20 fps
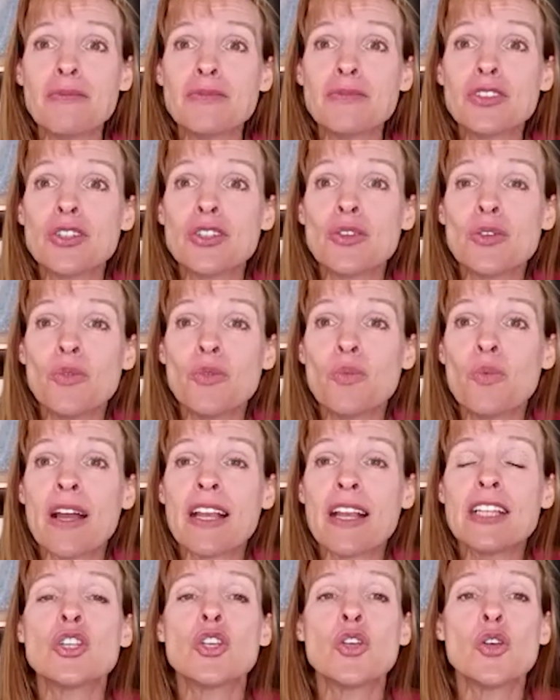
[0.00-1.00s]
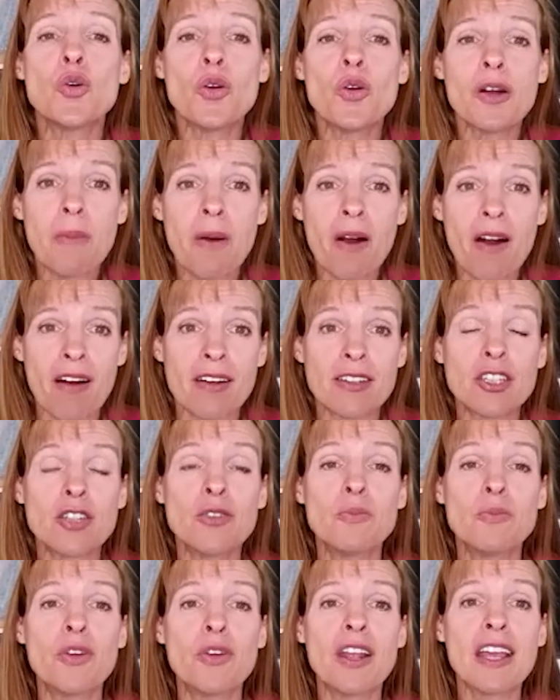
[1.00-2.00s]
do what is your part
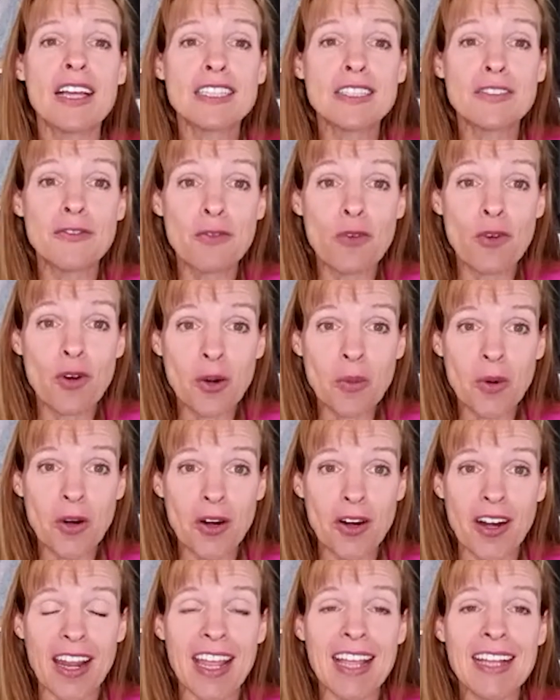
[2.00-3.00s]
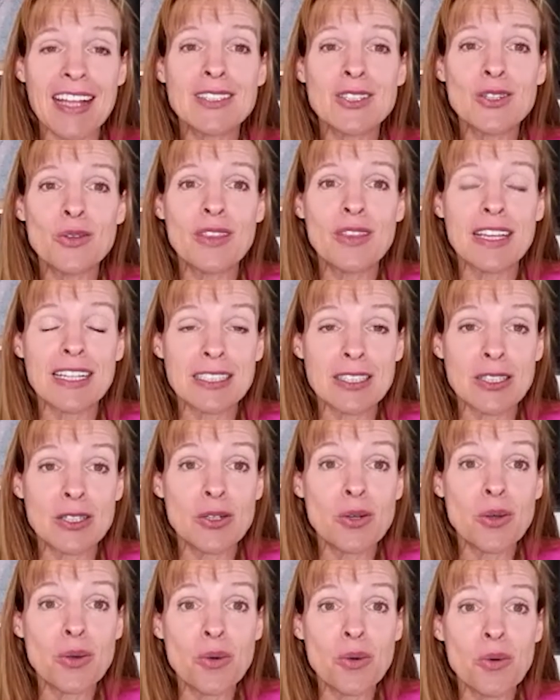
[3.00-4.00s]
to bring us forward into this
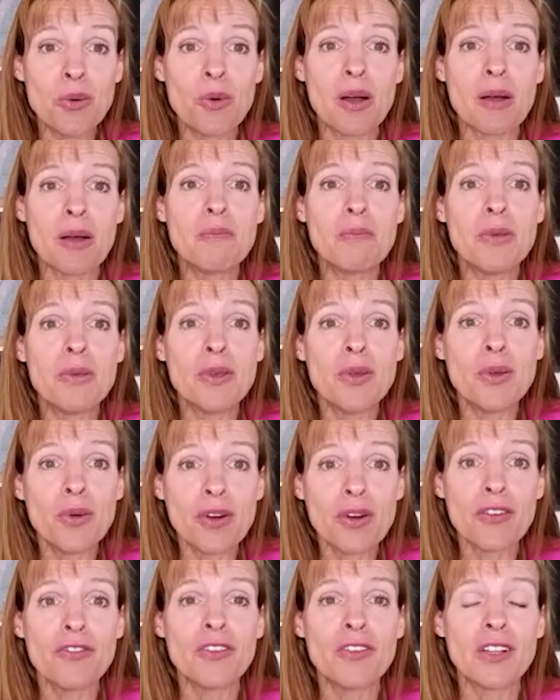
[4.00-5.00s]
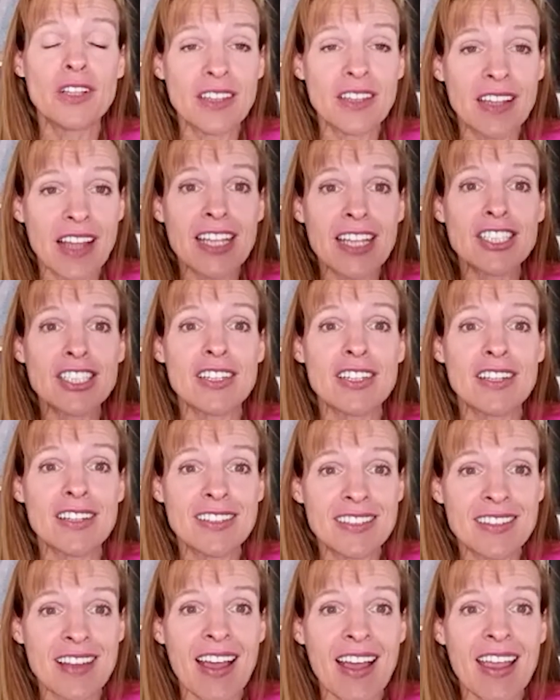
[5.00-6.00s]
new, beautiful, lush
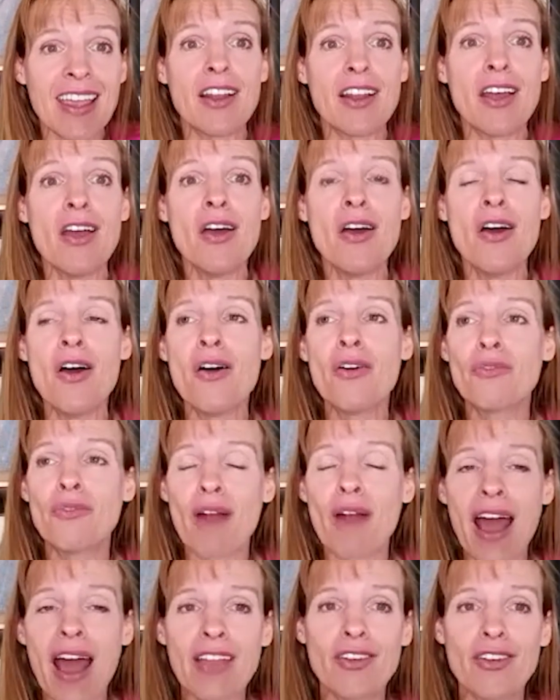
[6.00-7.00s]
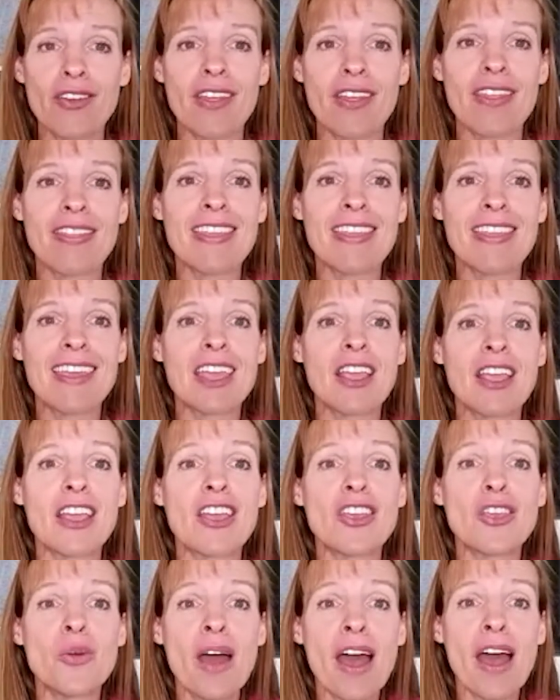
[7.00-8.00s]
Zion, rather than thinking
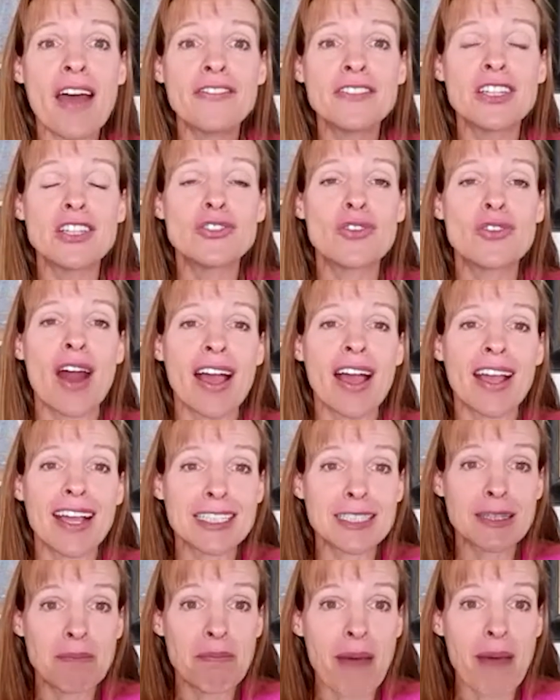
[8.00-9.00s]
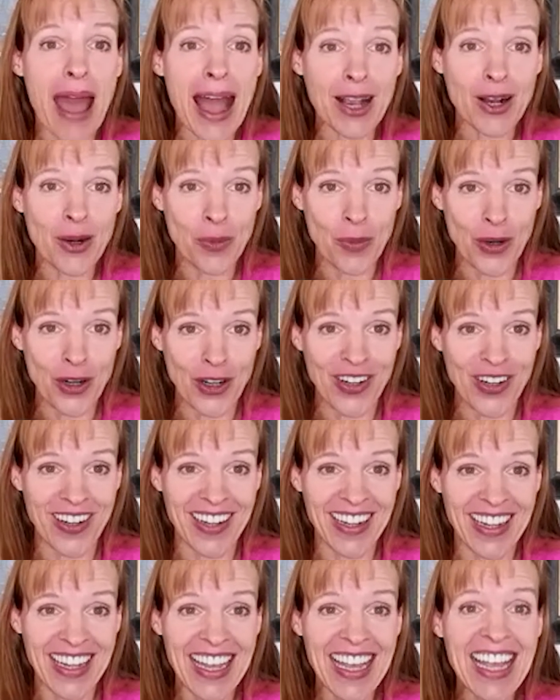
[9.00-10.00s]
you have to drag us
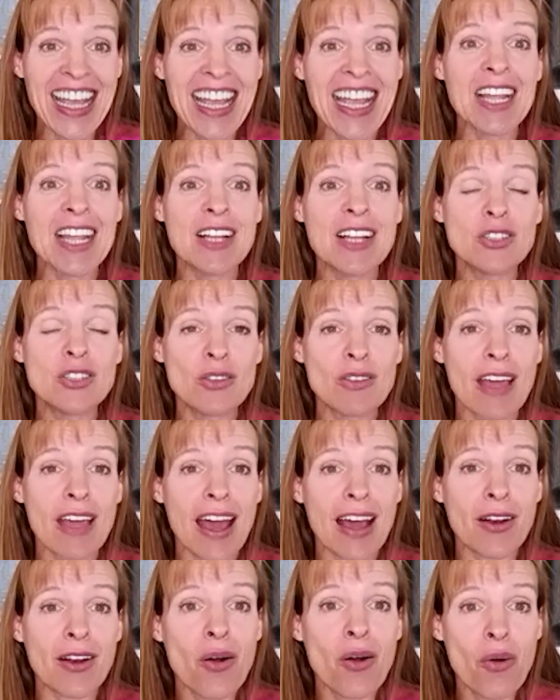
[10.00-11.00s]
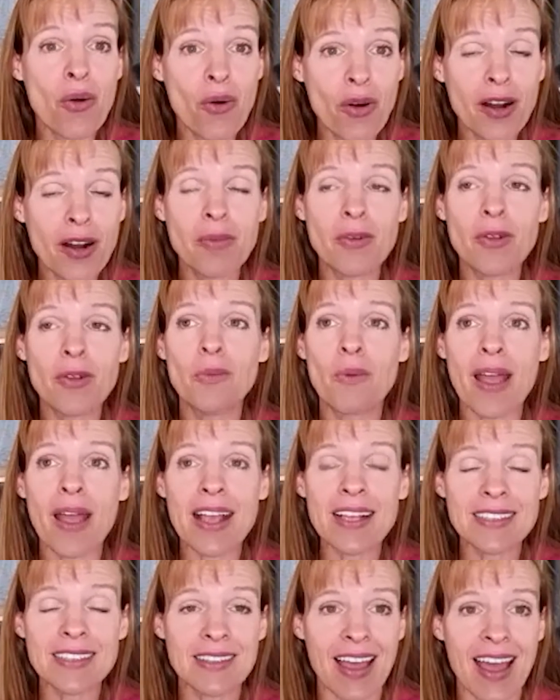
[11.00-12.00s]
backward into that horrible
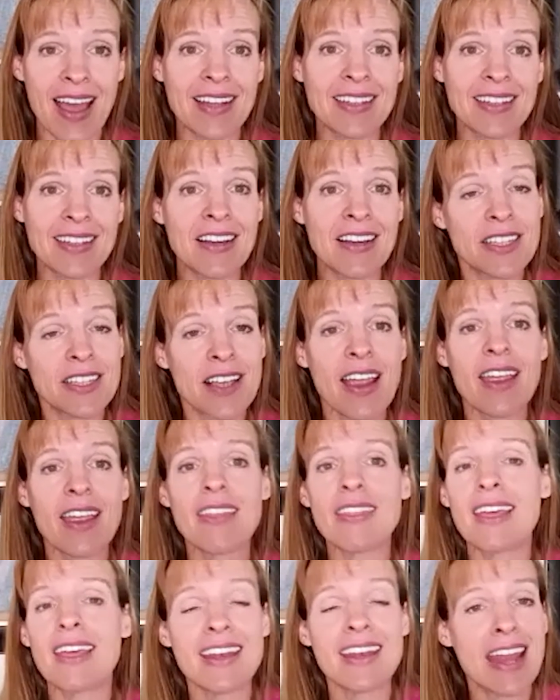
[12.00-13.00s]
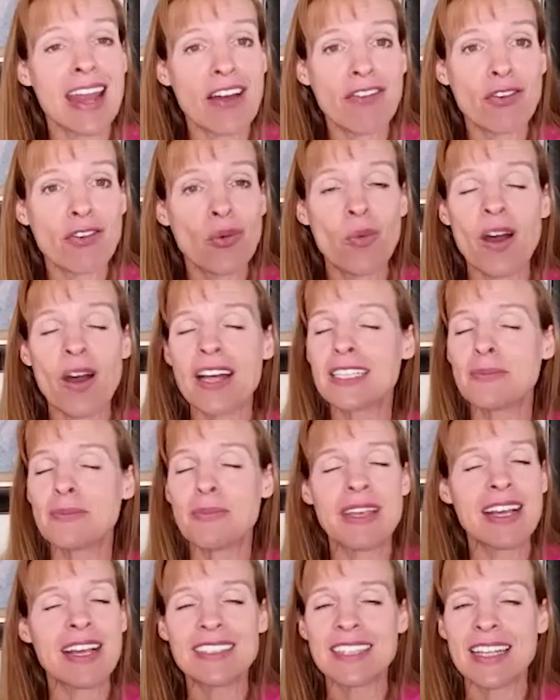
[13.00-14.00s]
wasteland of Zion that never was,
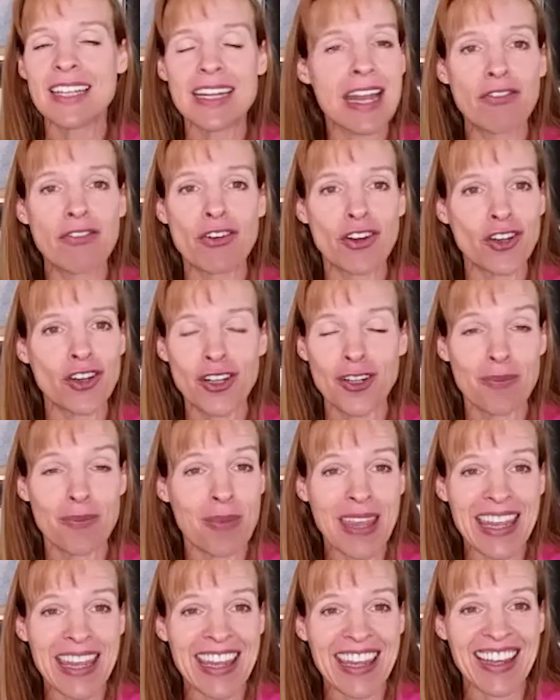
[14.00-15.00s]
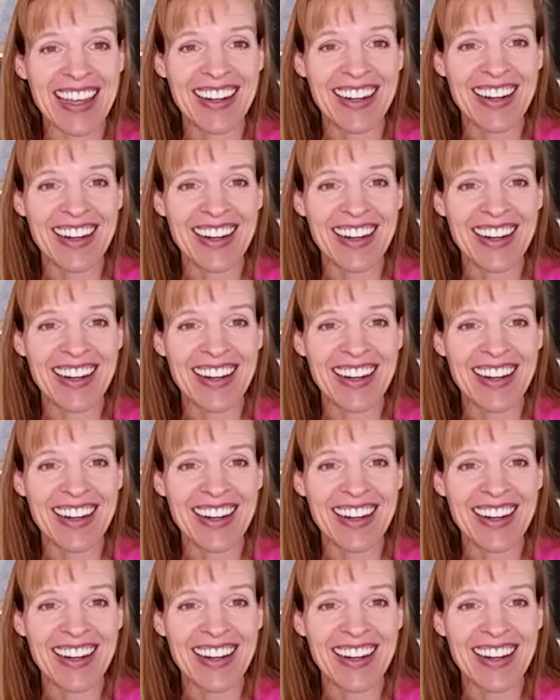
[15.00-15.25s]
because it never could be.